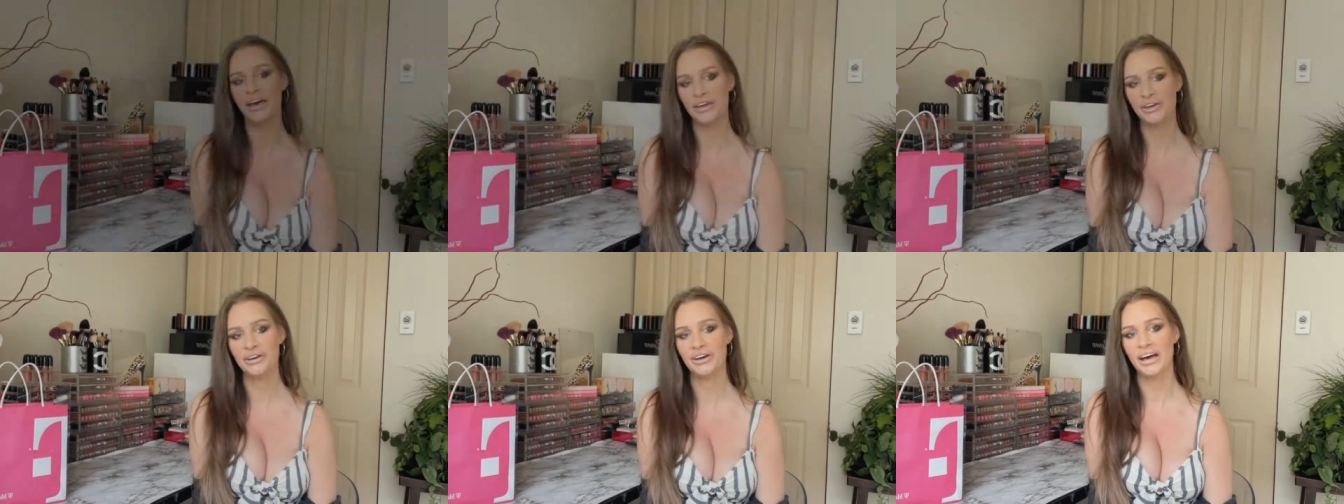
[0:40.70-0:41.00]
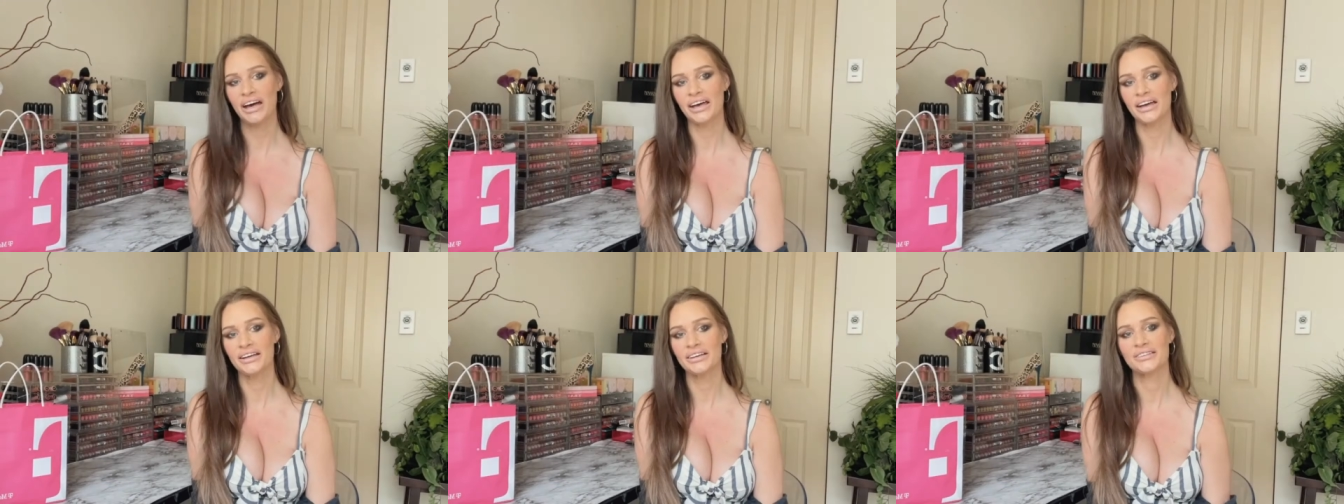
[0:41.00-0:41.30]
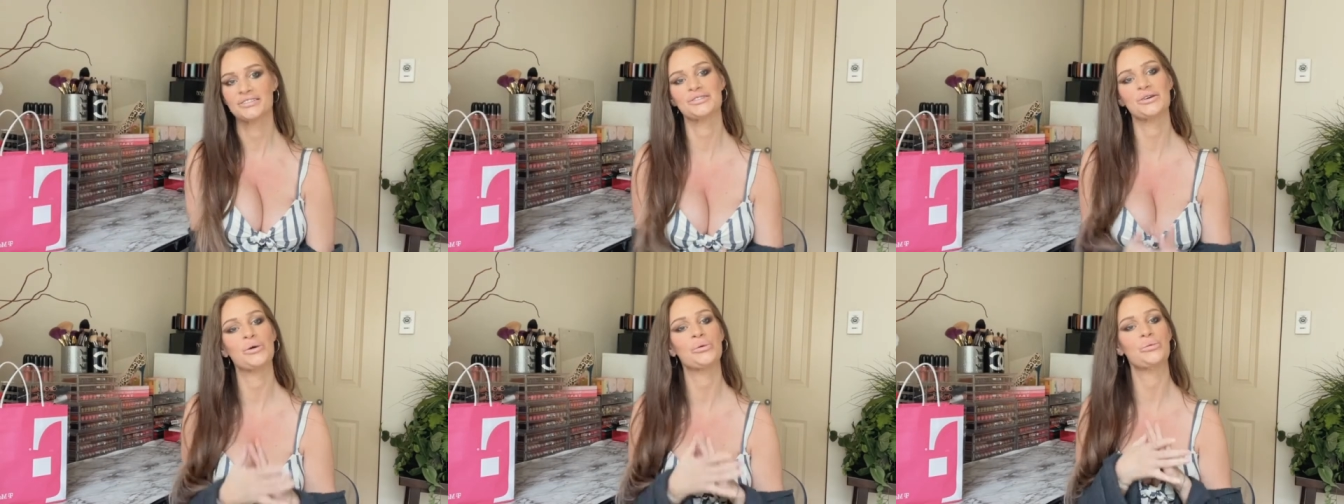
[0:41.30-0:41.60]

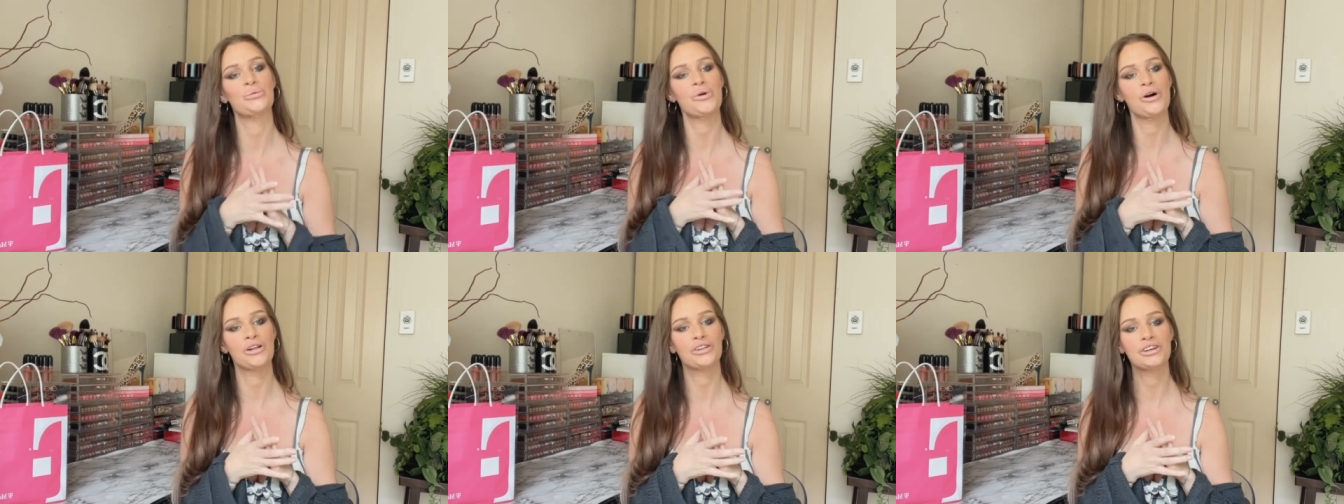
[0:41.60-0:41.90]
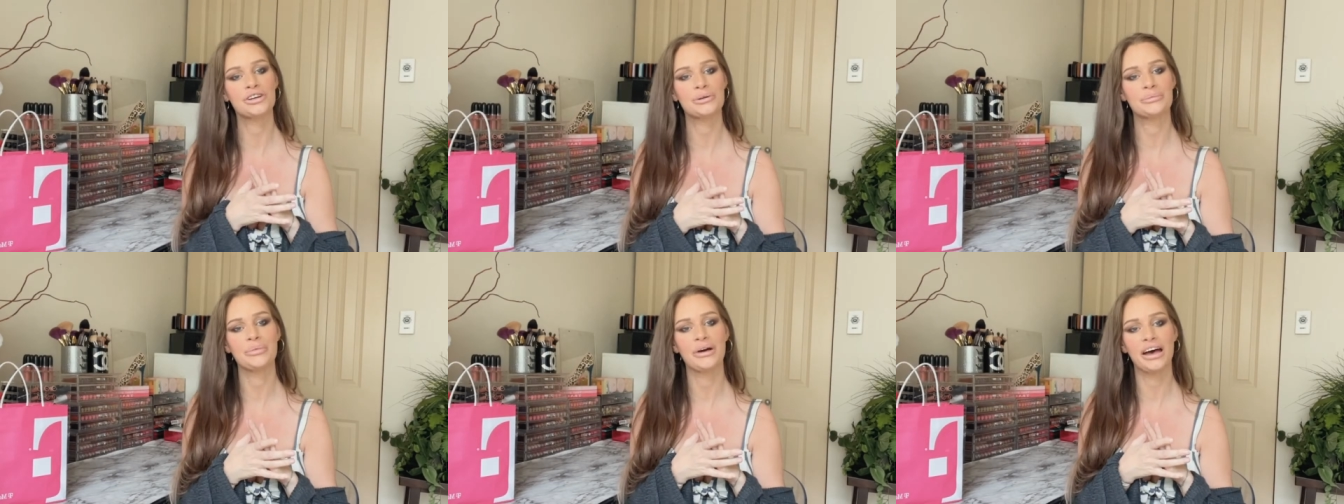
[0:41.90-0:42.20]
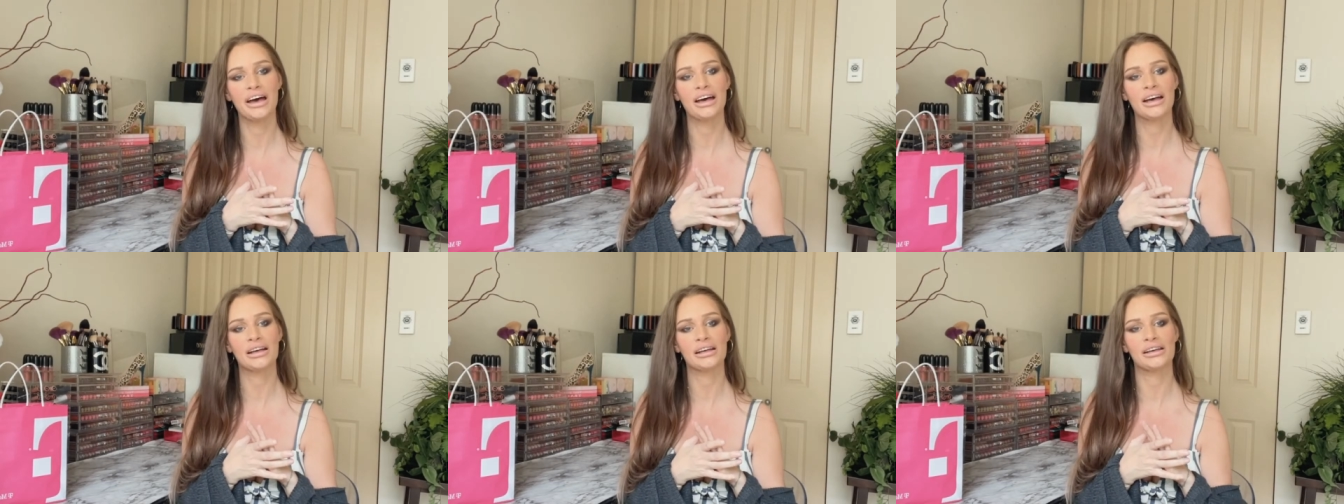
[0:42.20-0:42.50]
Guys, welcome
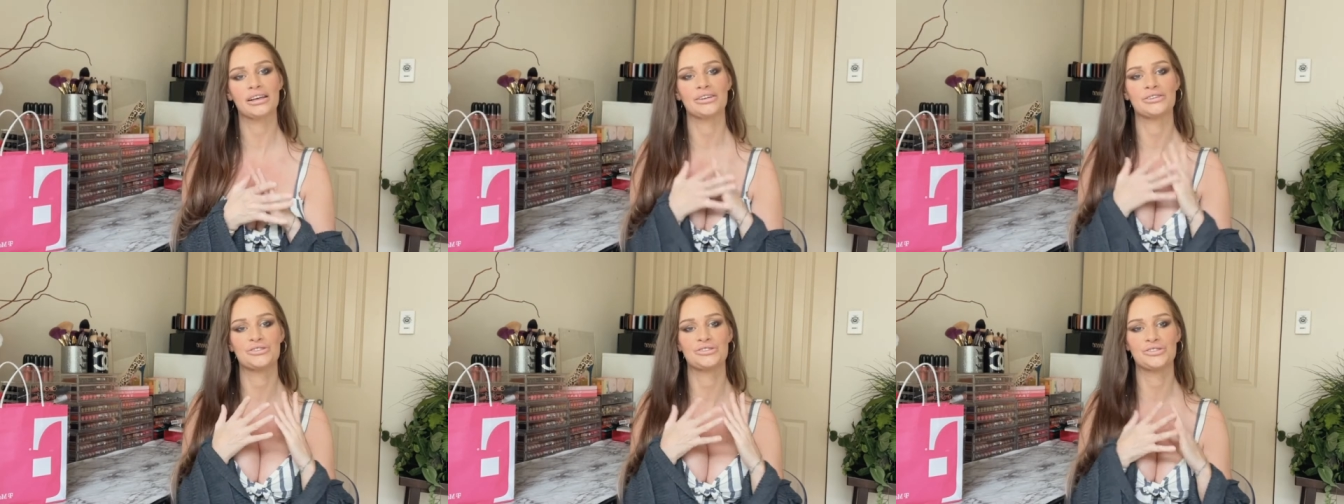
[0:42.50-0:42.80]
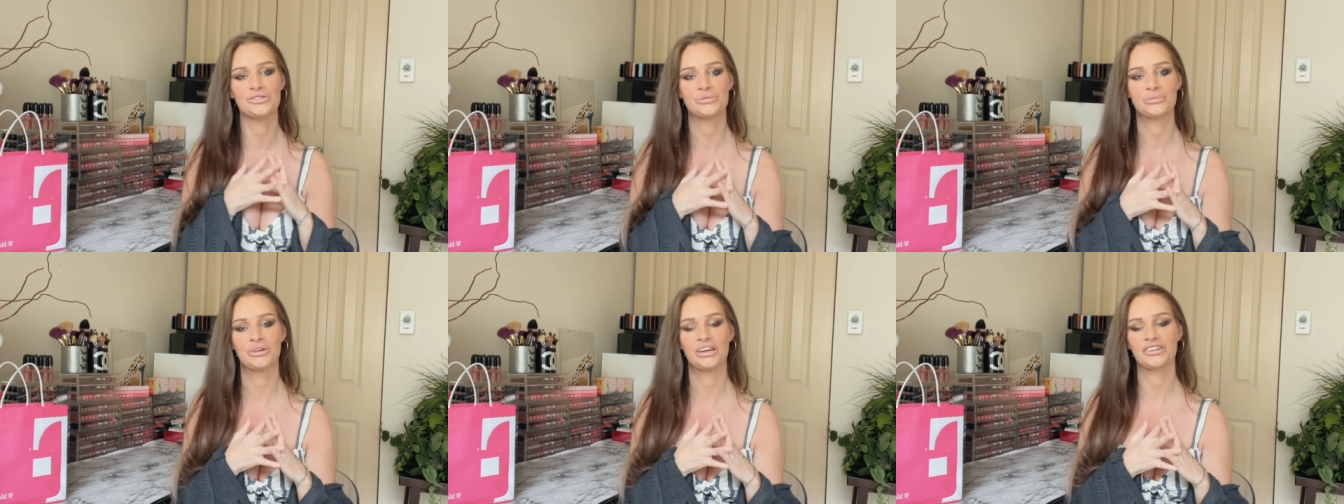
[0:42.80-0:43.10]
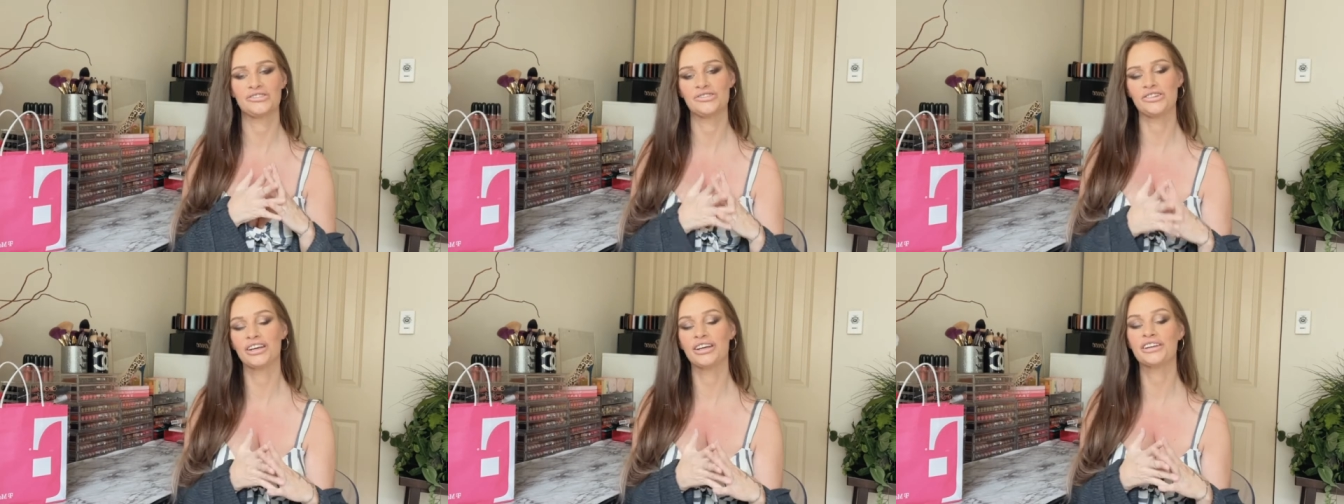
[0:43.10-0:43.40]
back to my
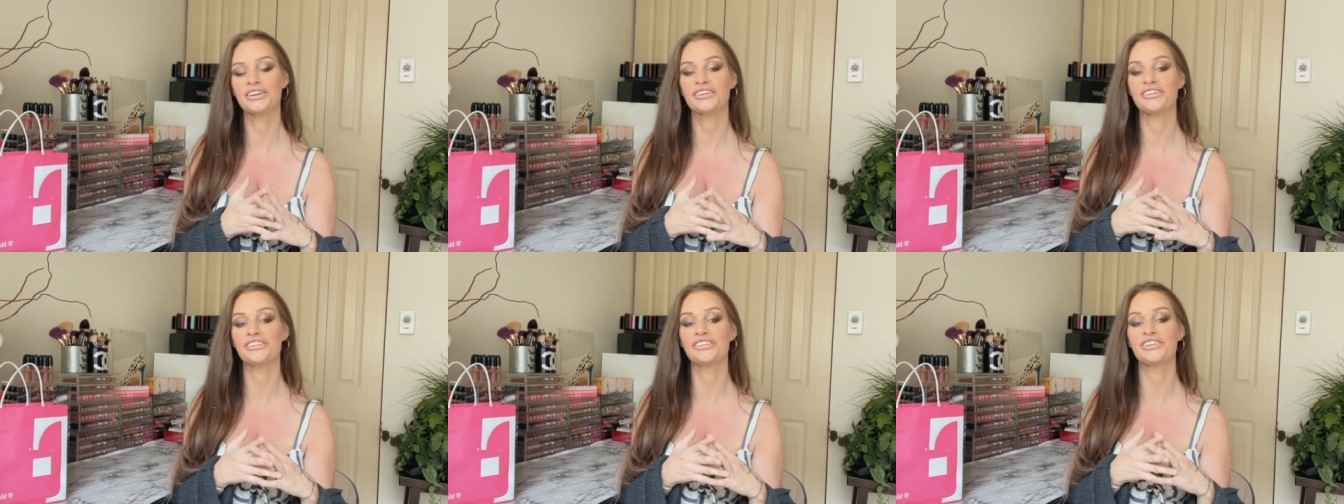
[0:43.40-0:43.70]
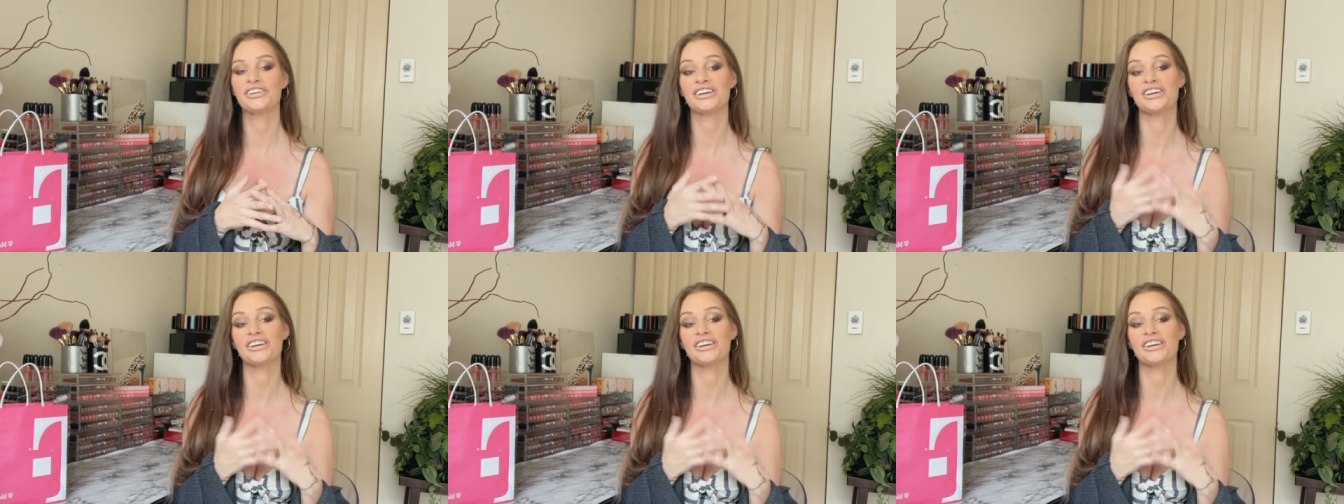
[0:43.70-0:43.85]
channel.